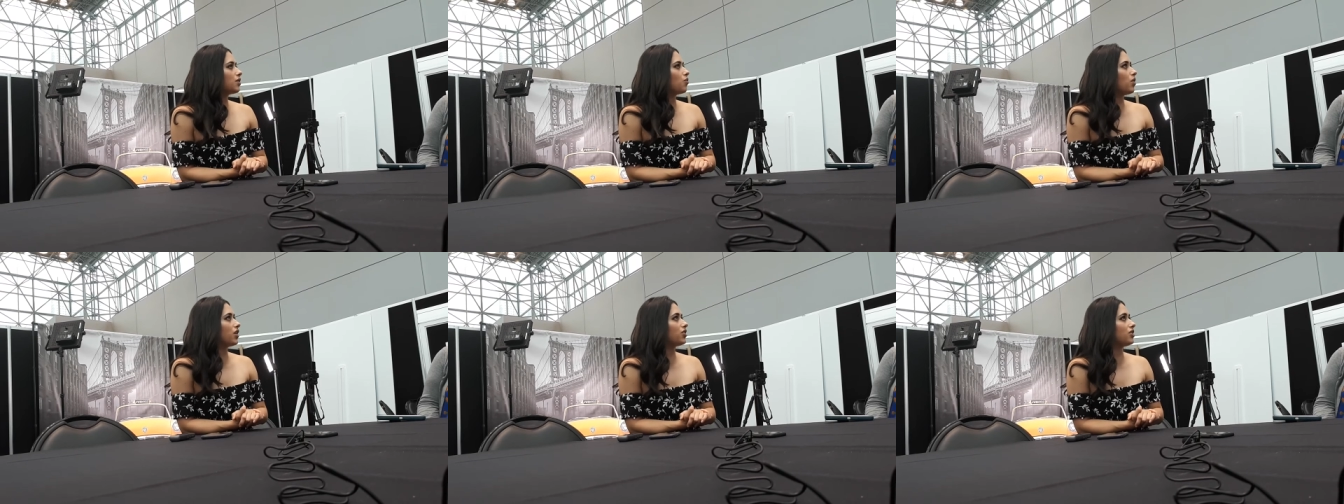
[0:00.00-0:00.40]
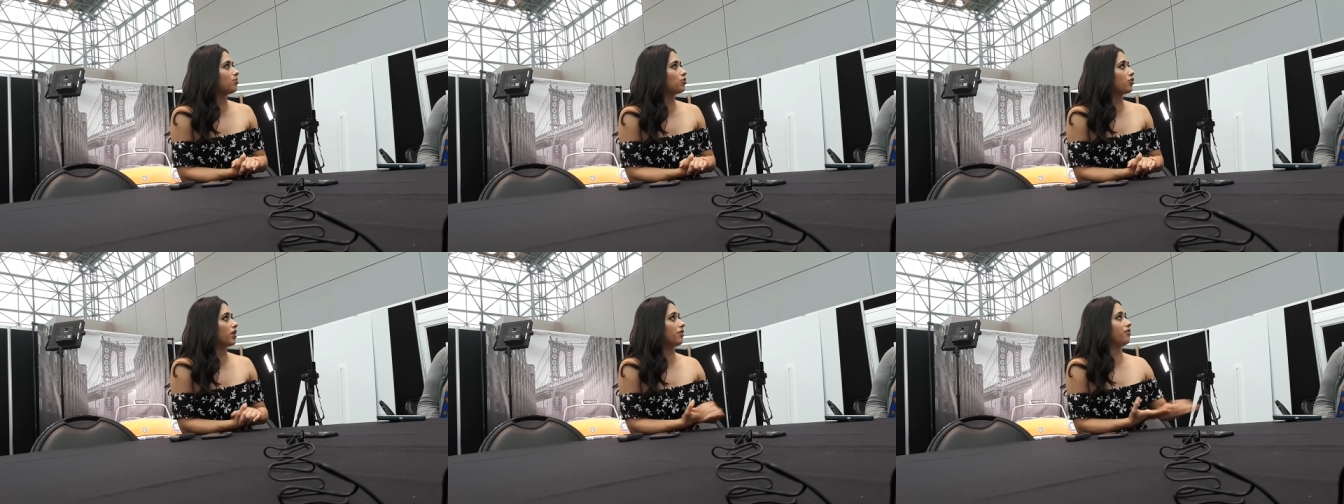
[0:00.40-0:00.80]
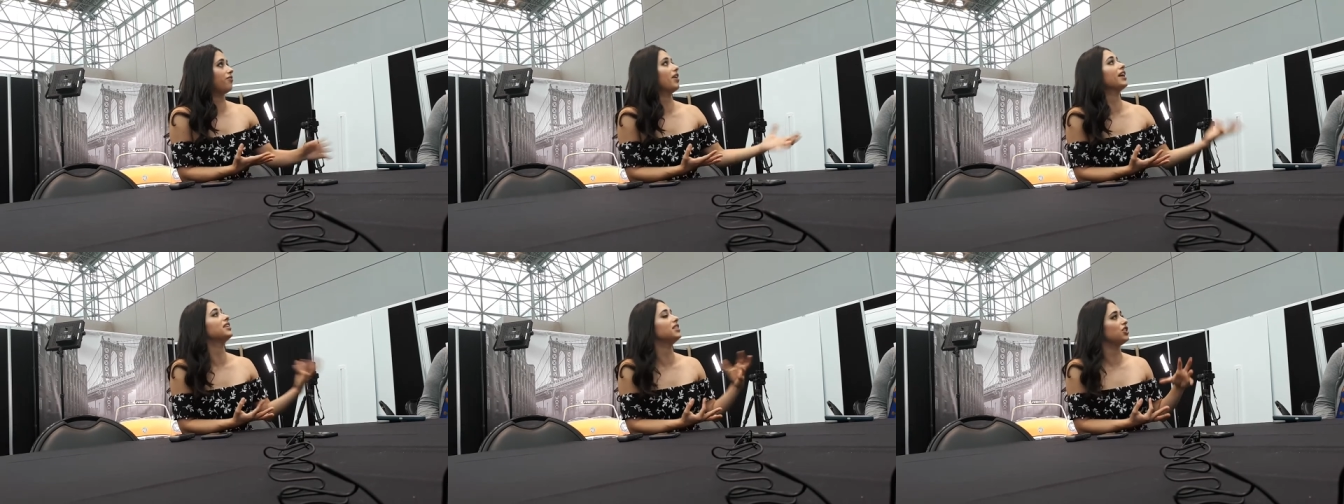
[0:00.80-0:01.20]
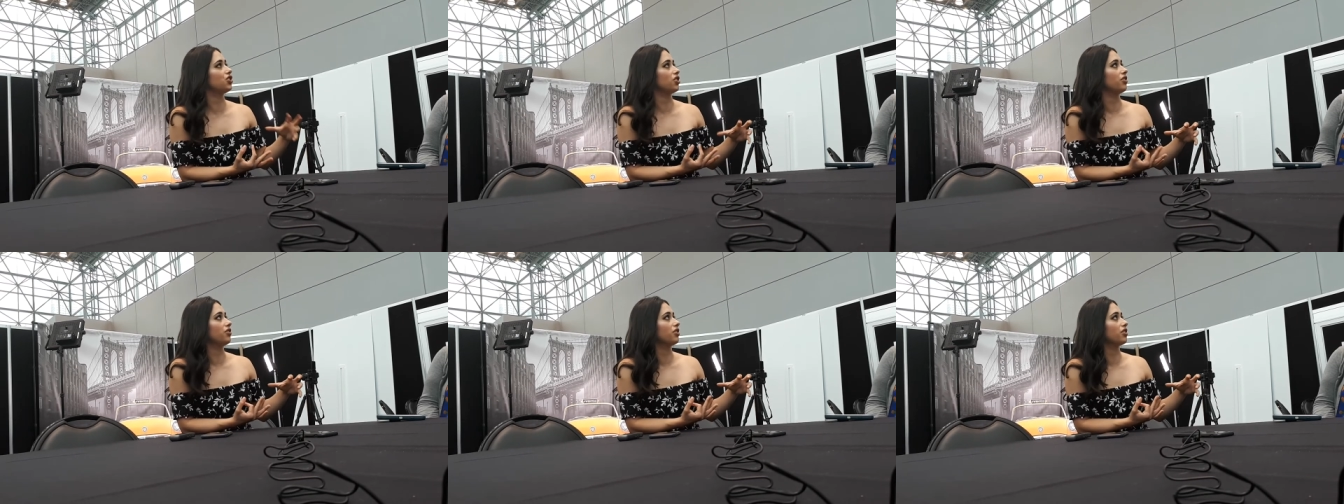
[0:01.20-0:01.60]
watch them try to find each
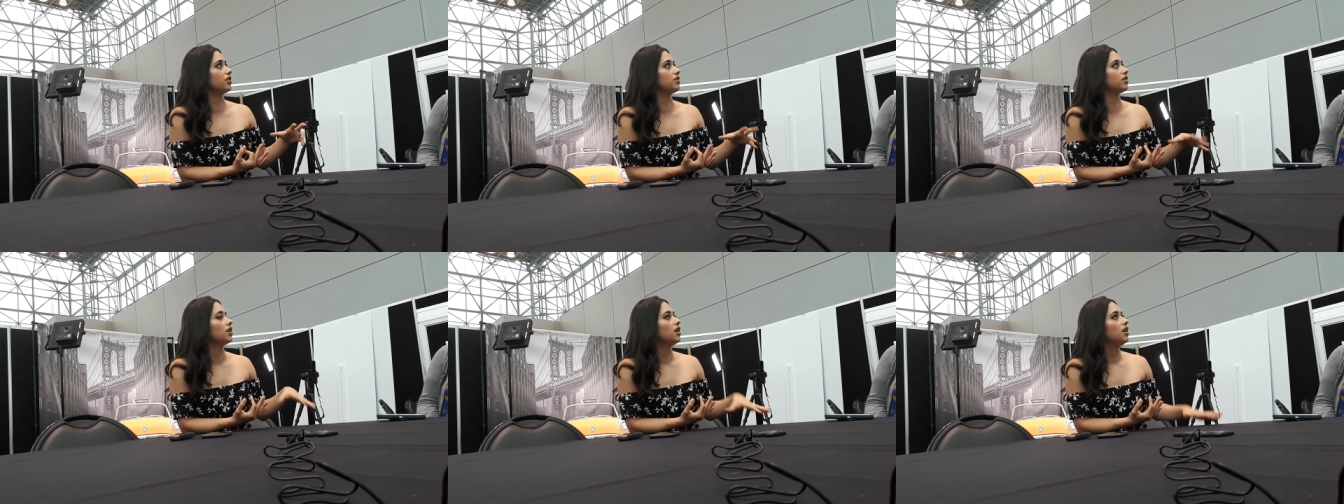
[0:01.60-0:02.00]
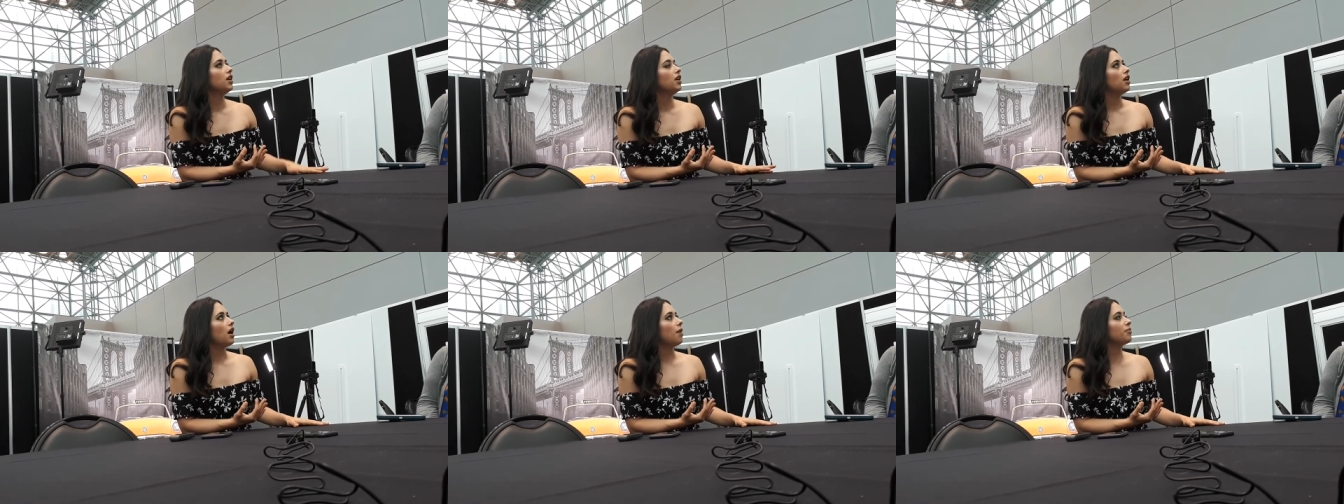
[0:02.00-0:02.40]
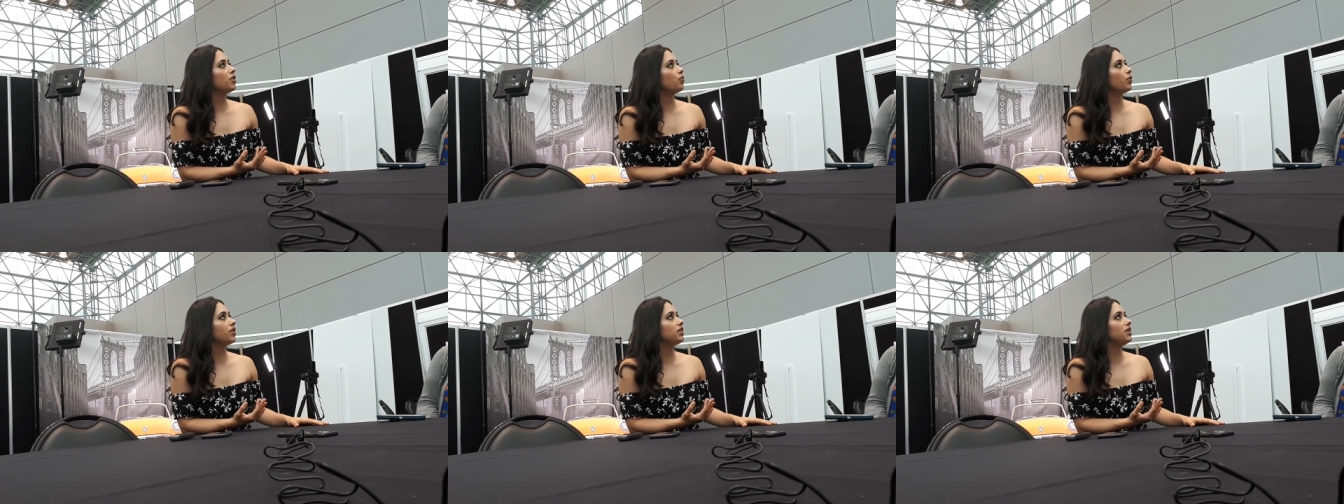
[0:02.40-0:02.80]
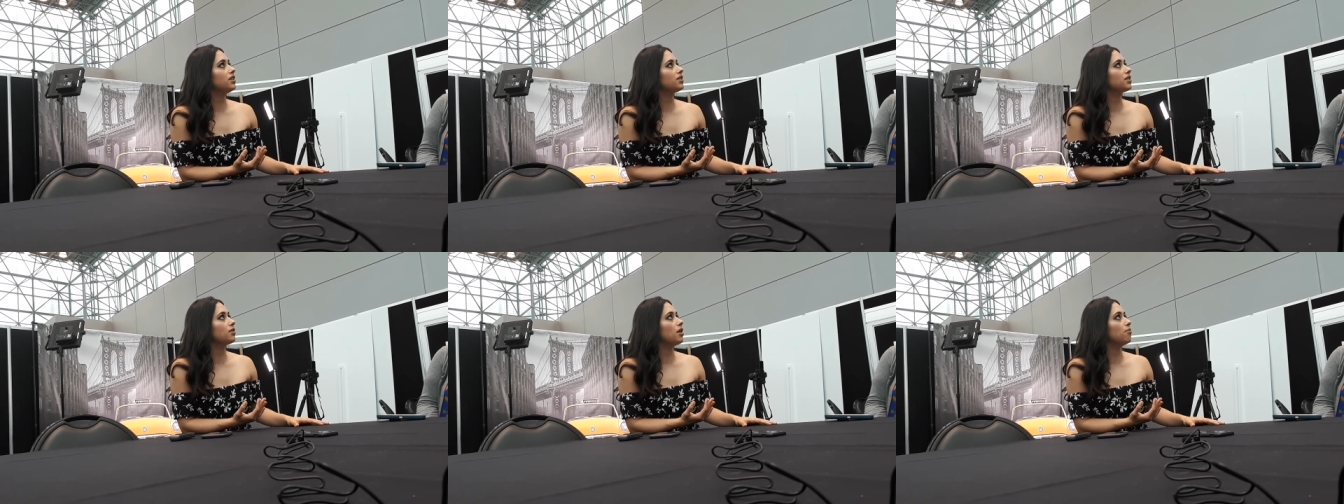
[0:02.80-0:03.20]
other, because I mean, with
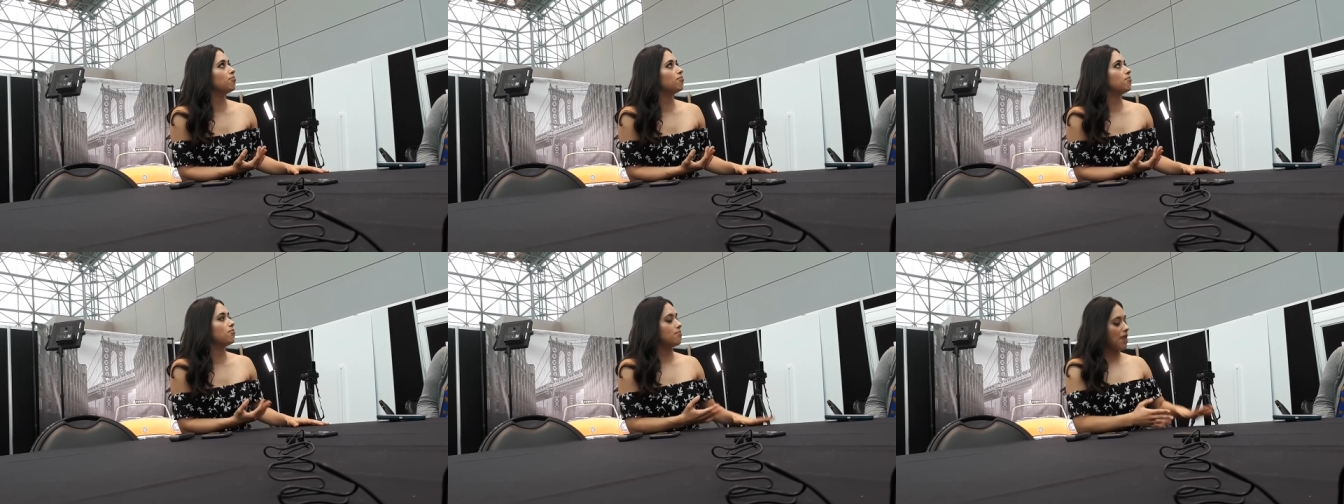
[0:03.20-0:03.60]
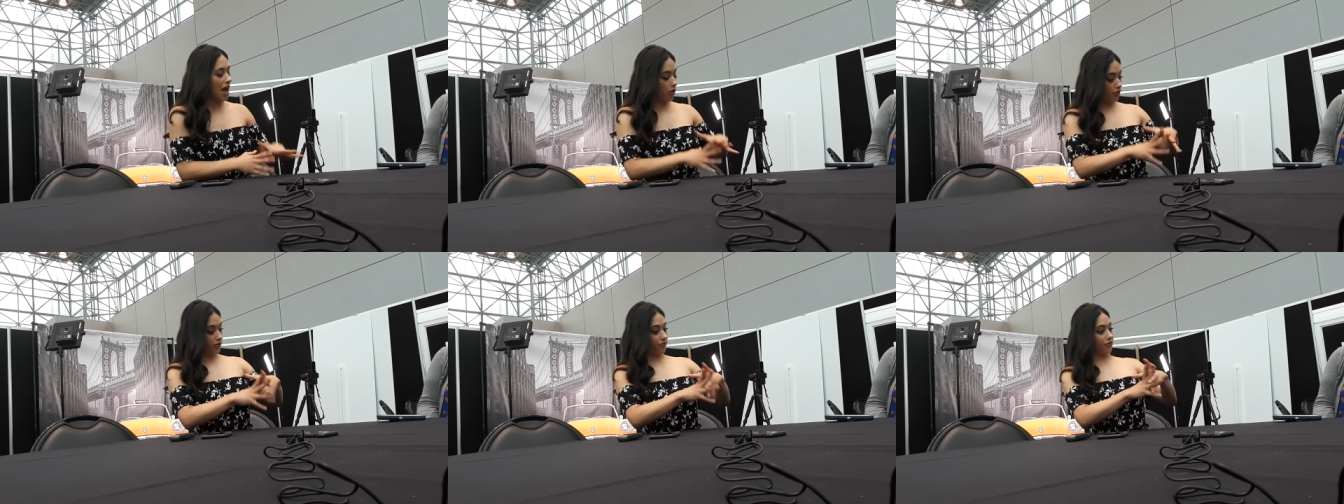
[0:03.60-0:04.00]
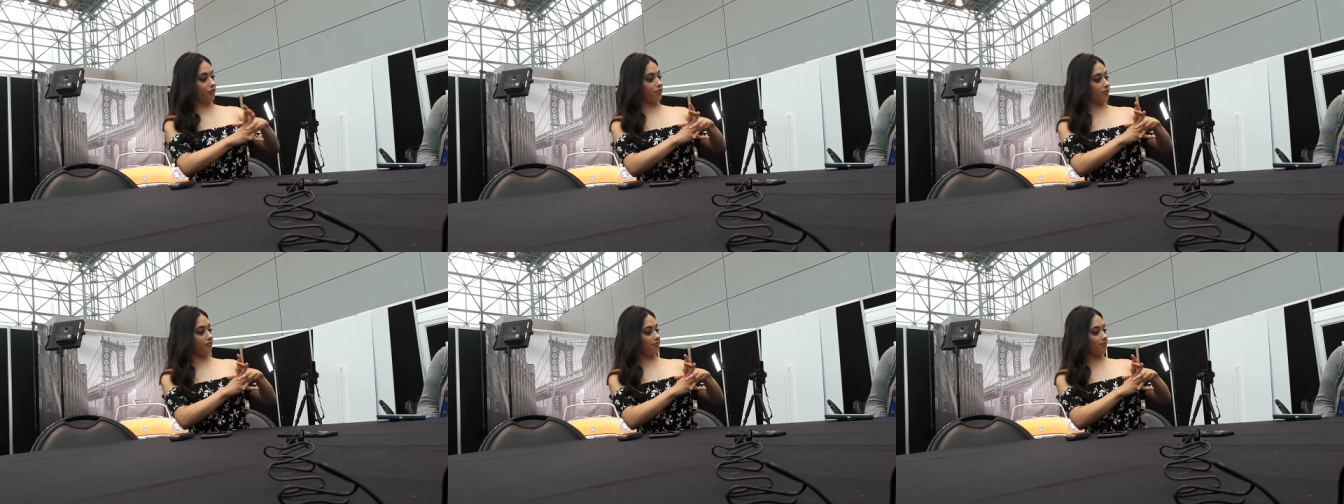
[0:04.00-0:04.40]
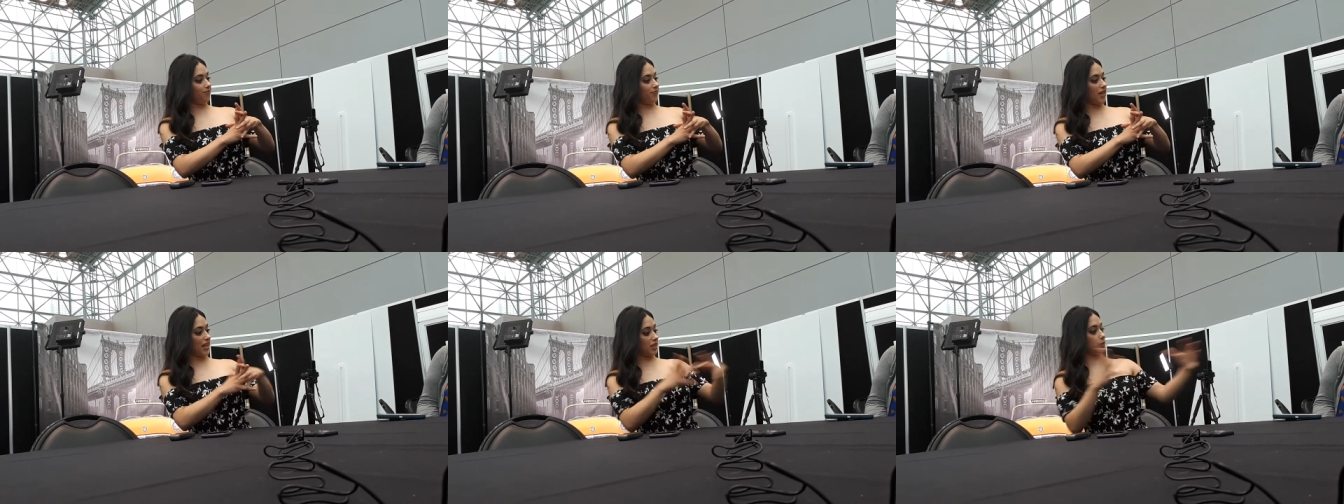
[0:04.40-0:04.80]
this amount of
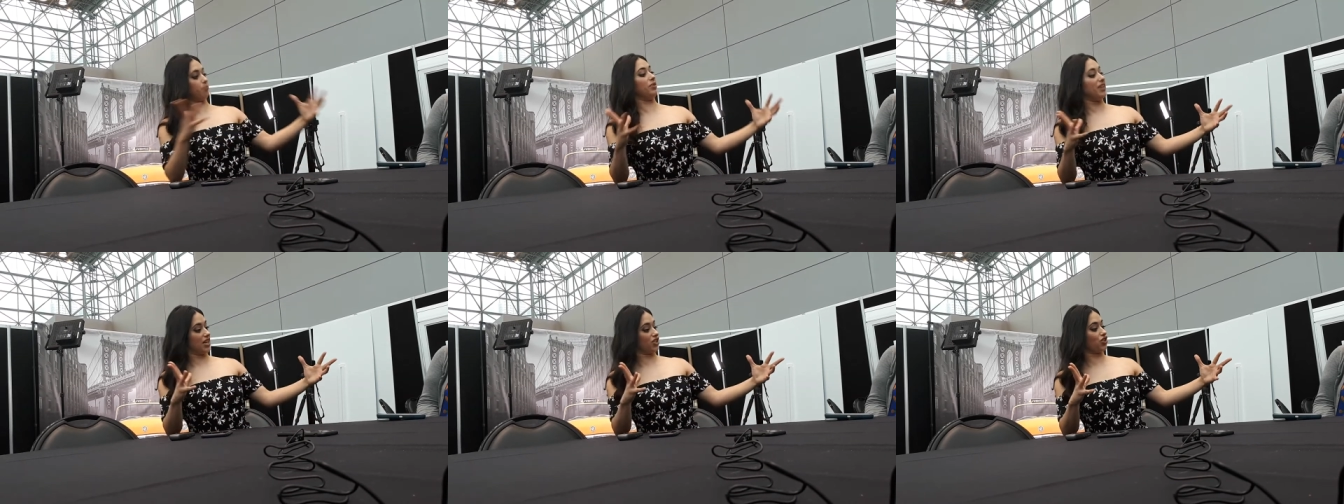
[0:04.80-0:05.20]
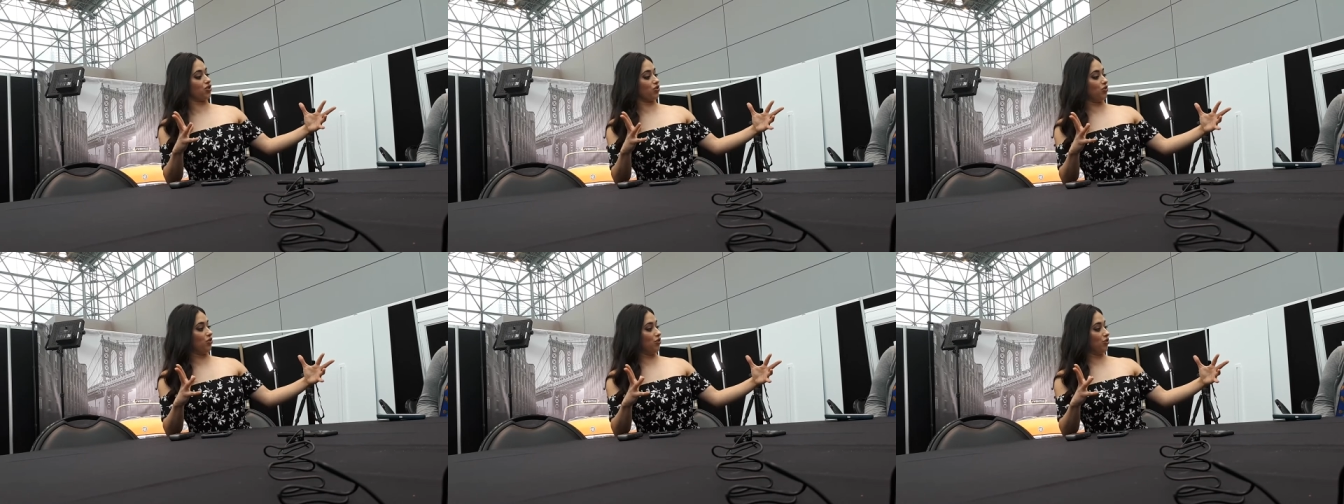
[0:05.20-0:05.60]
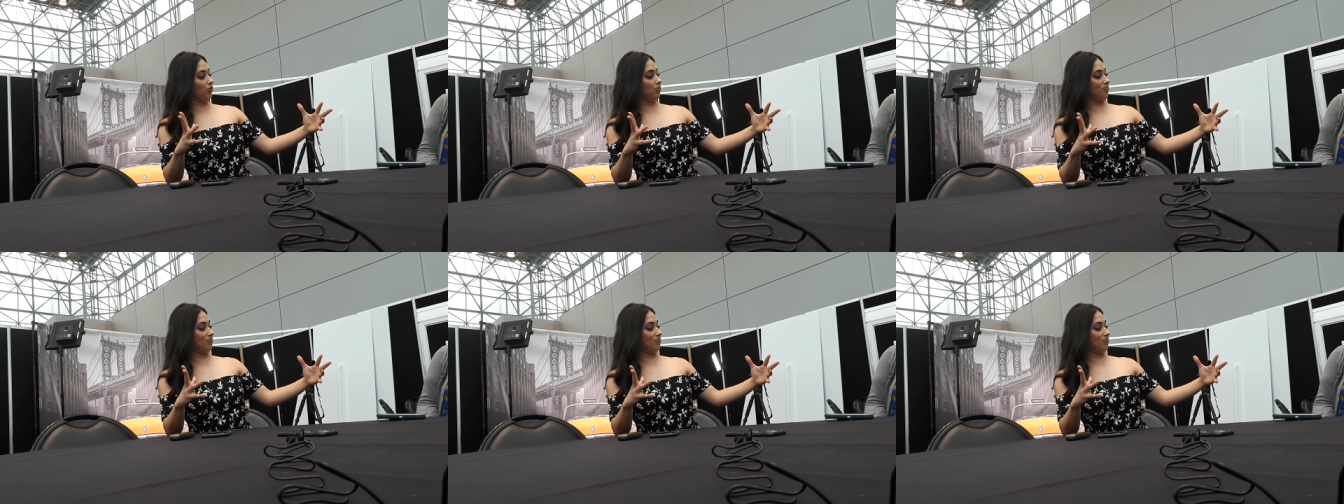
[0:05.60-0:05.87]
exponential